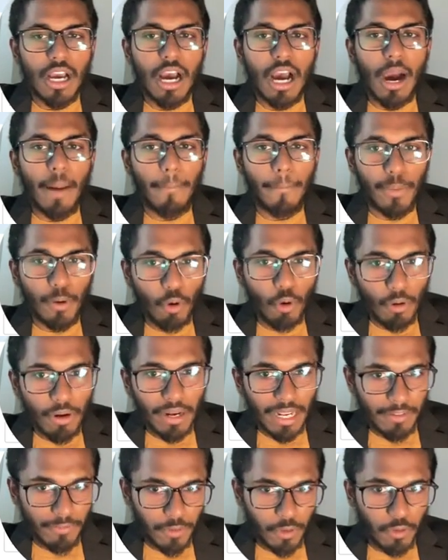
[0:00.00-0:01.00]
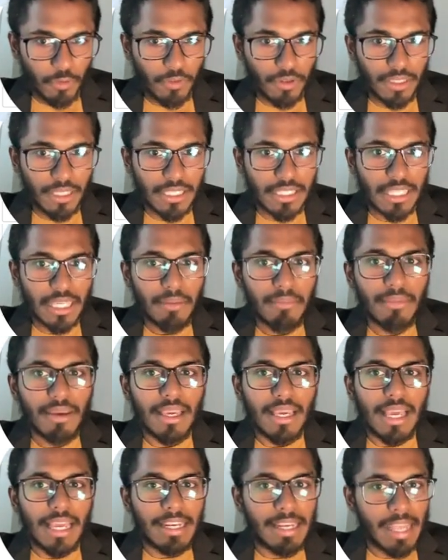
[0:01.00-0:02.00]
upload and view for the same,
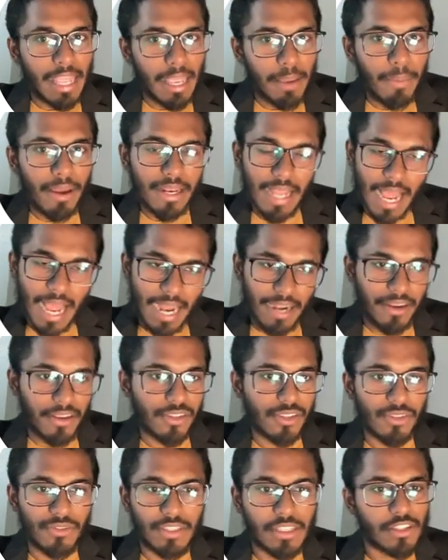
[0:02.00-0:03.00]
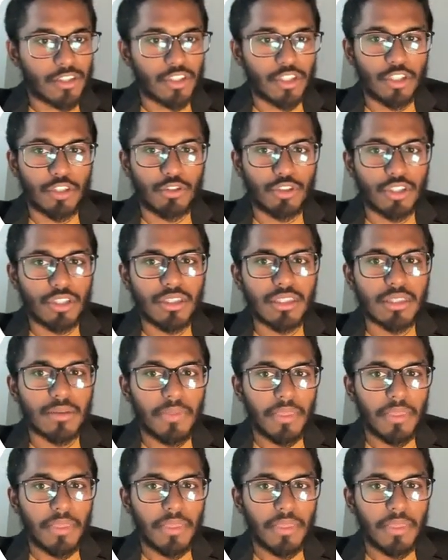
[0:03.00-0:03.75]
name and address of the institutions.